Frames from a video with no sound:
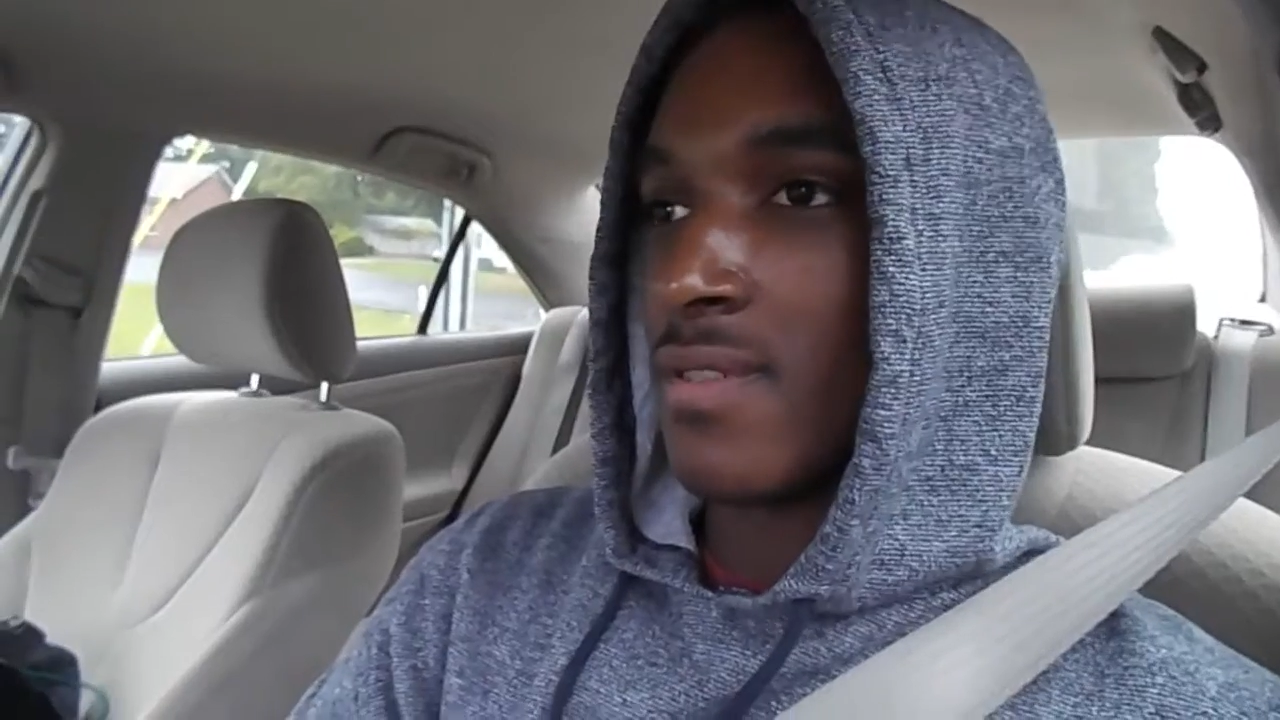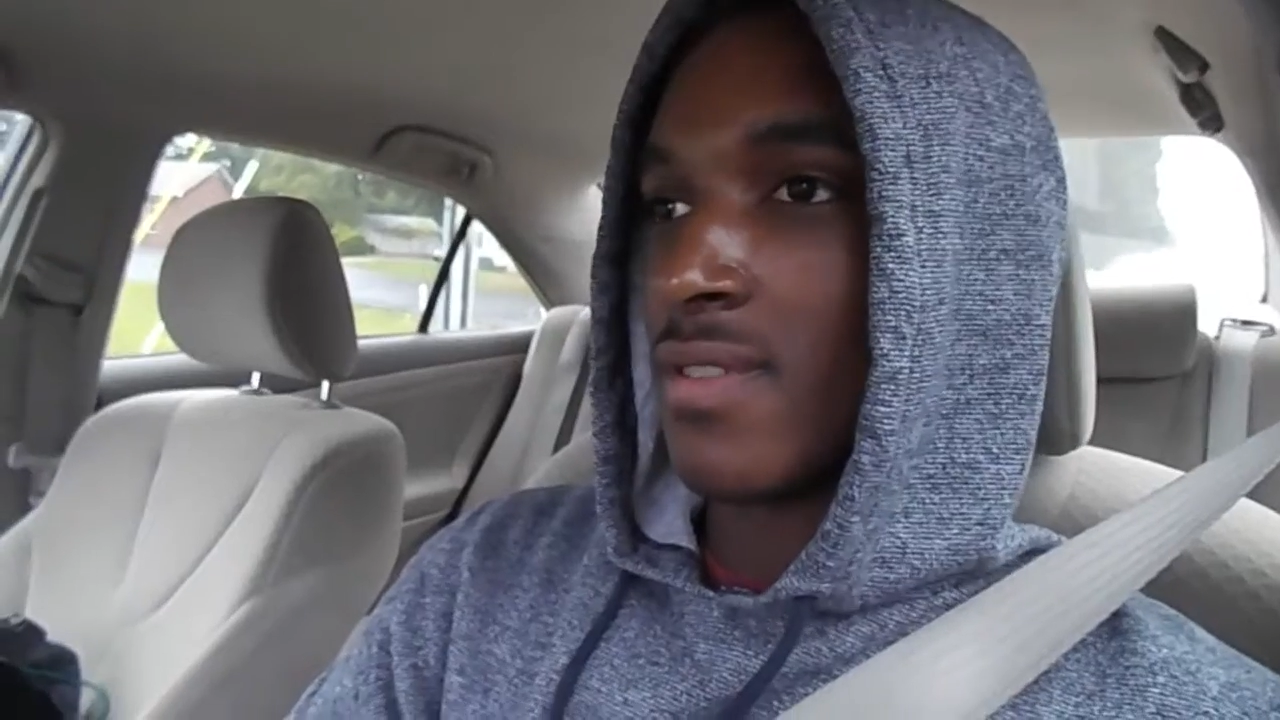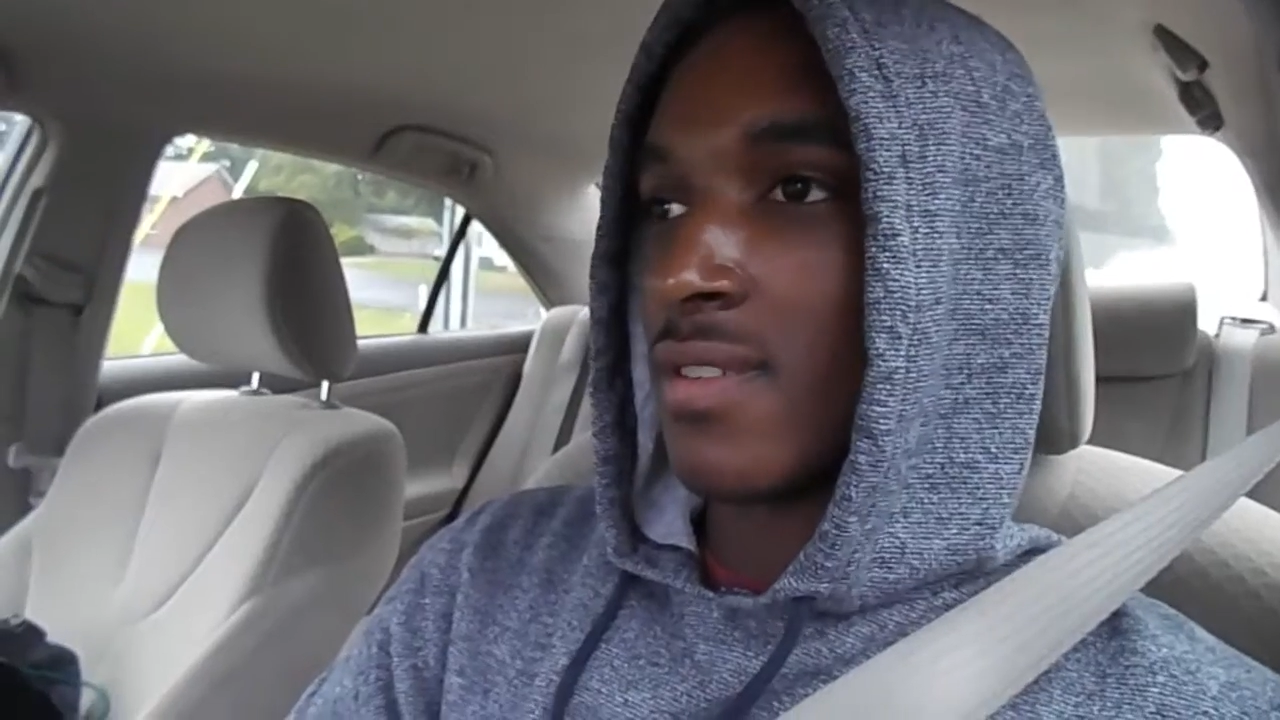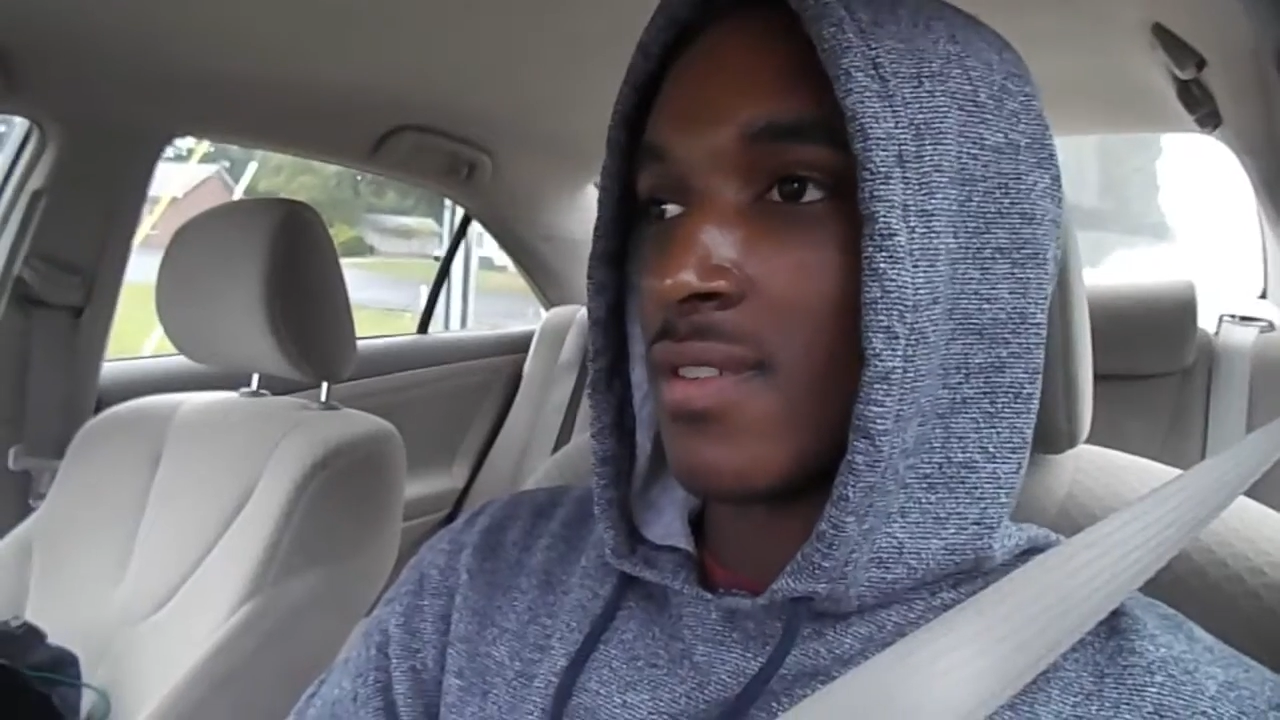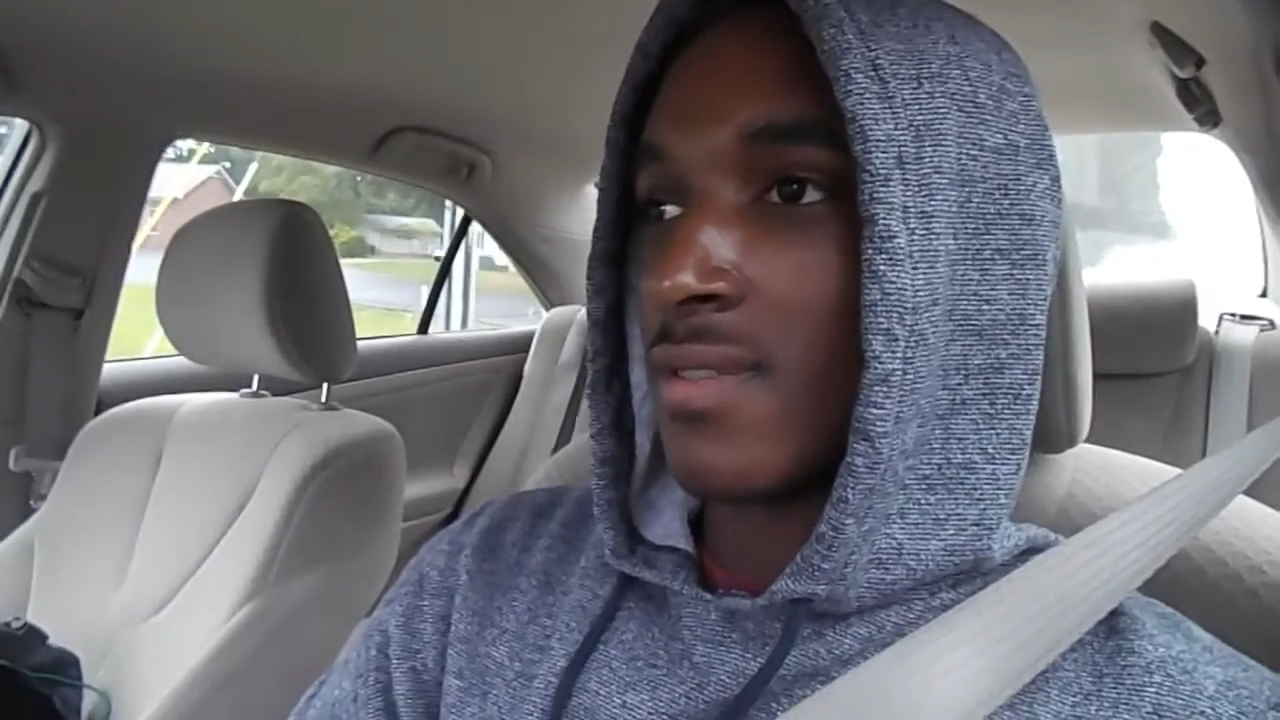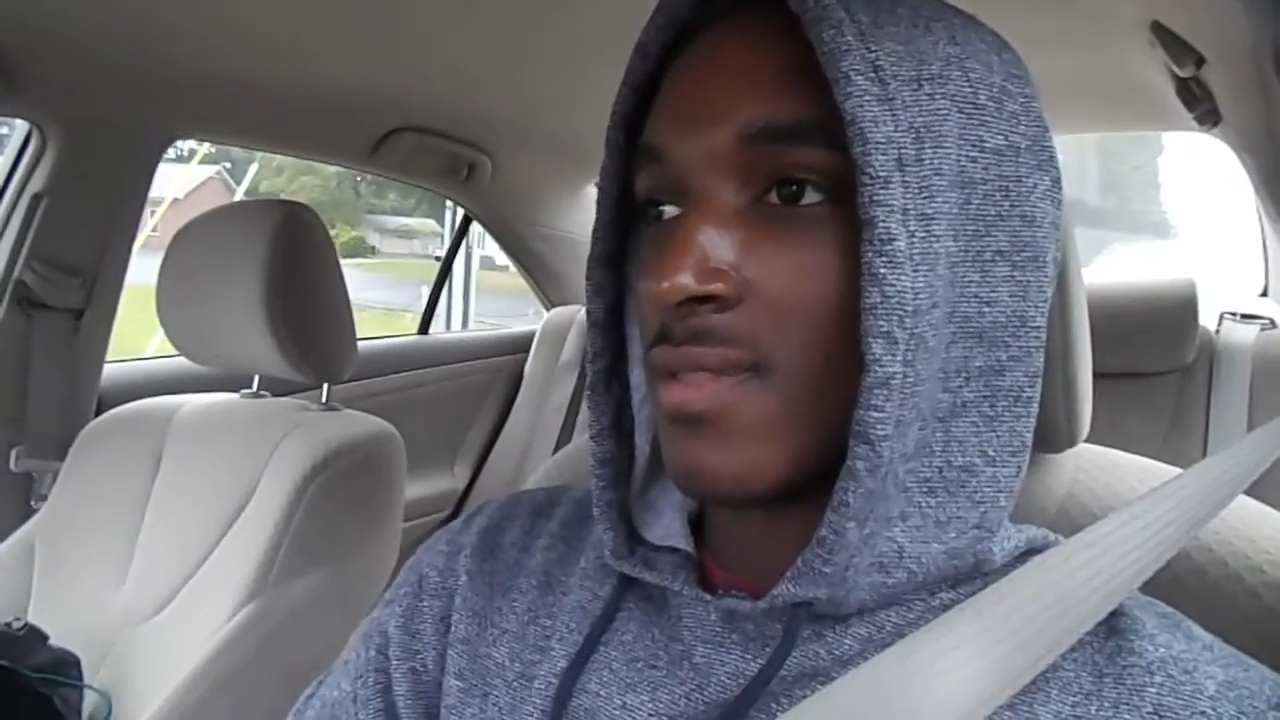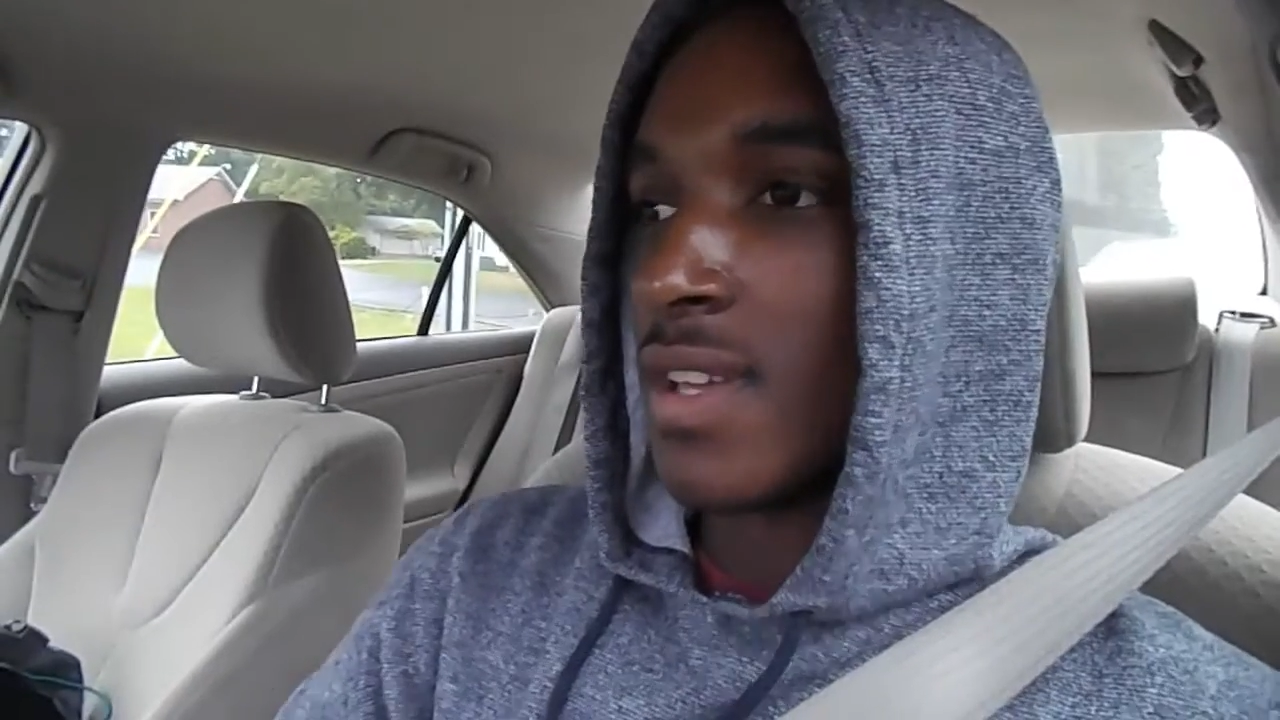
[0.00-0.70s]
So